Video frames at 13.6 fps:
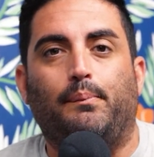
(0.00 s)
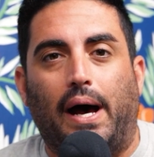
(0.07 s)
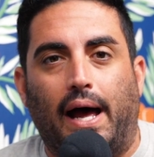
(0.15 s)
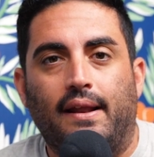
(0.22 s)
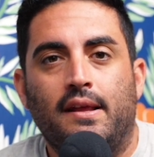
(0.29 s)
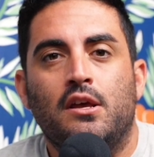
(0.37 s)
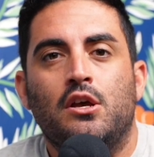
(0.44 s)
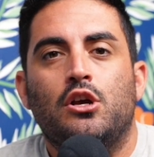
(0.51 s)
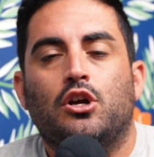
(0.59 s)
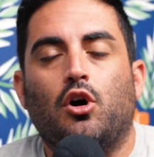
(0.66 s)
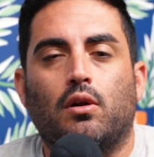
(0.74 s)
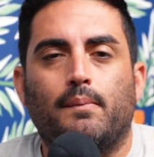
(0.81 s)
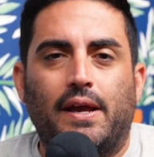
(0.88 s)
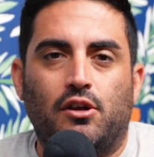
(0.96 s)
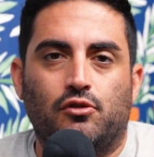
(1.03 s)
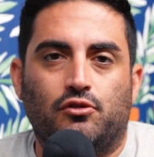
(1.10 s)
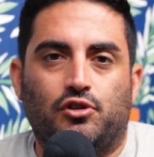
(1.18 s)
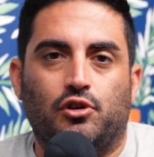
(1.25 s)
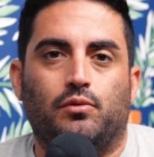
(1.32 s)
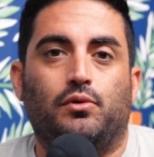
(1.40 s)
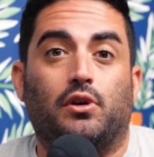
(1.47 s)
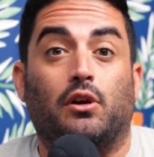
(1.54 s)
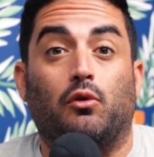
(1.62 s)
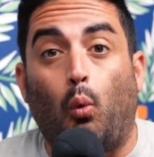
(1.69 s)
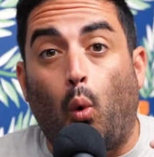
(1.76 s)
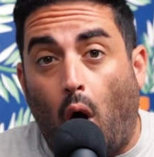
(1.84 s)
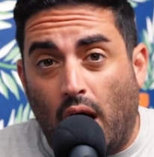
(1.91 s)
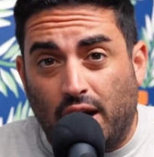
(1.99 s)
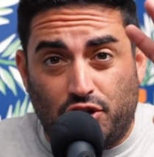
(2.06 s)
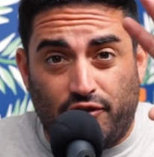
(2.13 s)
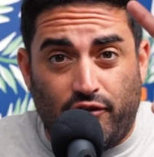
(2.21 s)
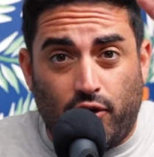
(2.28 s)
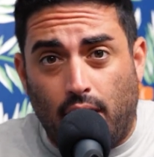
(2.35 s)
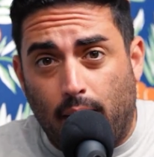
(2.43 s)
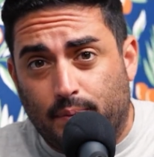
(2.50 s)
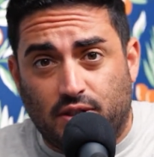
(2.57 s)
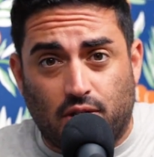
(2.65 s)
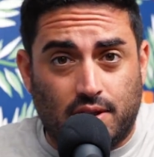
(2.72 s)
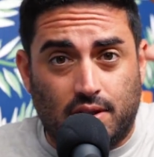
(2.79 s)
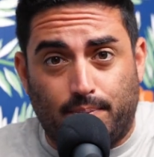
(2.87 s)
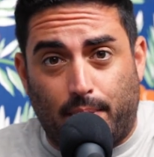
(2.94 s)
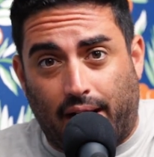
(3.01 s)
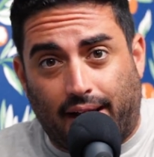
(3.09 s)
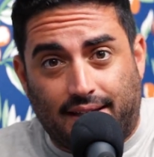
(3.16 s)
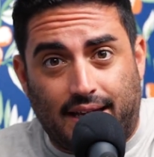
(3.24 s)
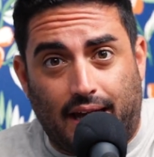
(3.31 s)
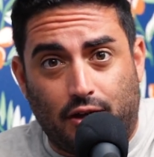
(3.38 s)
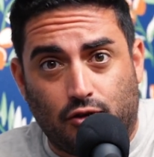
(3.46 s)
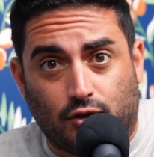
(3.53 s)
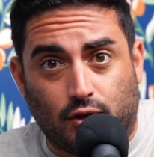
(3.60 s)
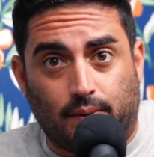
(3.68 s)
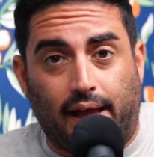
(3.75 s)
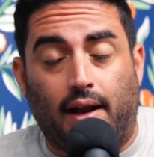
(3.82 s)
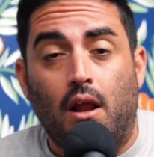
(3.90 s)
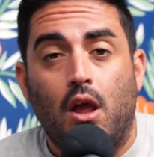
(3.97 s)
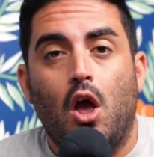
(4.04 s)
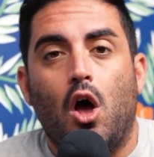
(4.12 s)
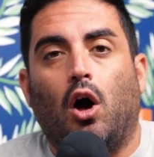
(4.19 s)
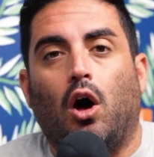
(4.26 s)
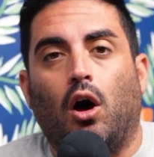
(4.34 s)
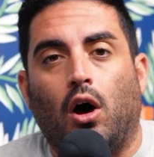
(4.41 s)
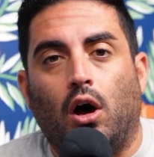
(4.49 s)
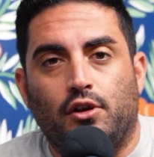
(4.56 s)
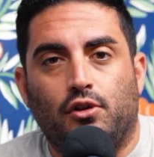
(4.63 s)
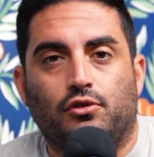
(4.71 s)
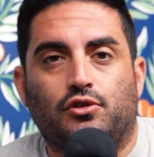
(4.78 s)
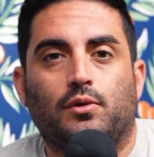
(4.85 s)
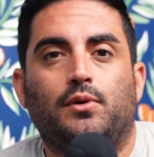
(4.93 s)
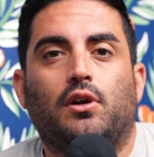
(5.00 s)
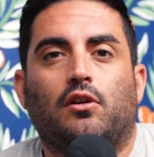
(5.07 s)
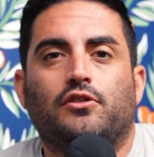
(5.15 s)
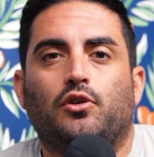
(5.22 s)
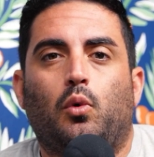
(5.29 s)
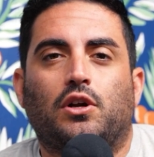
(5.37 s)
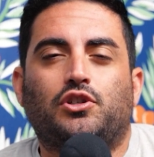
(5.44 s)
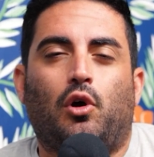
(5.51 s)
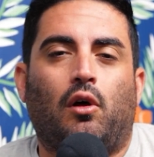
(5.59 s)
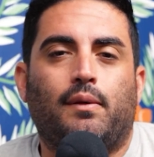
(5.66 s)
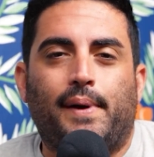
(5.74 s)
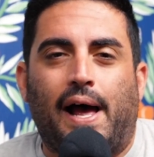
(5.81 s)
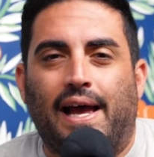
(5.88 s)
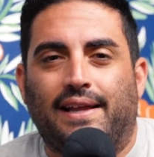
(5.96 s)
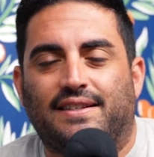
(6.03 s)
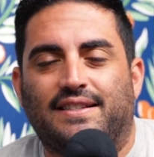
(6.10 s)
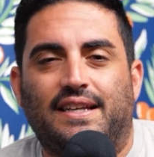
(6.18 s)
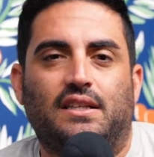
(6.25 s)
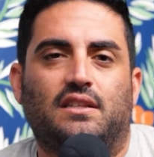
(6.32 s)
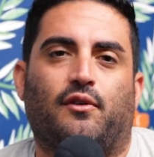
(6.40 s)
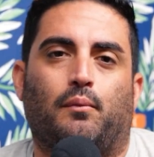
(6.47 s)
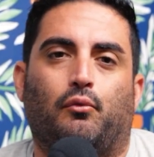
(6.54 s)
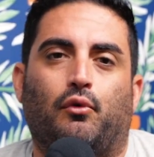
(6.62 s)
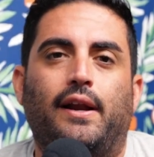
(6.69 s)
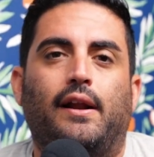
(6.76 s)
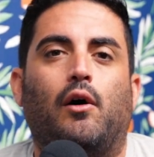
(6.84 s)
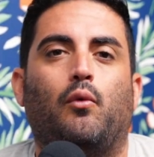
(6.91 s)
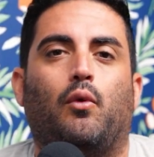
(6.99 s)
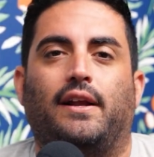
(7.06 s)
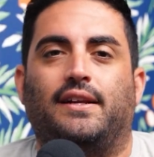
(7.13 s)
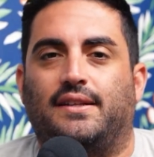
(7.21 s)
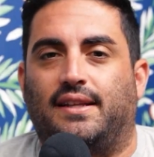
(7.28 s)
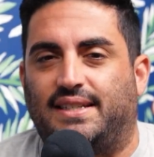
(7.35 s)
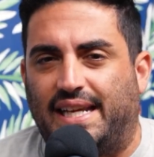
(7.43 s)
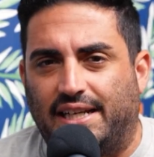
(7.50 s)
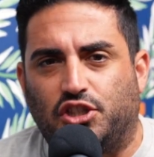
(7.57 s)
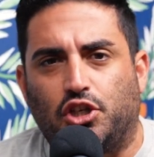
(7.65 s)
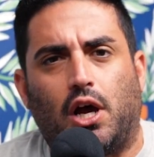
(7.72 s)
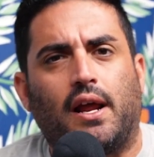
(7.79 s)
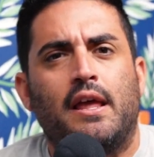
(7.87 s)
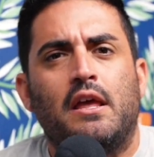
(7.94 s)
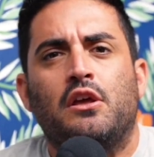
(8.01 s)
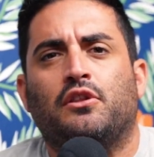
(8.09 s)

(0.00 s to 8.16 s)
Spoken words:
But go to my YouTube. You can watch full episodes of this podcast, Hi YouTube Land, on YouTube. You can also watch all the behind the scenes from Reno, where I did the TED Talk.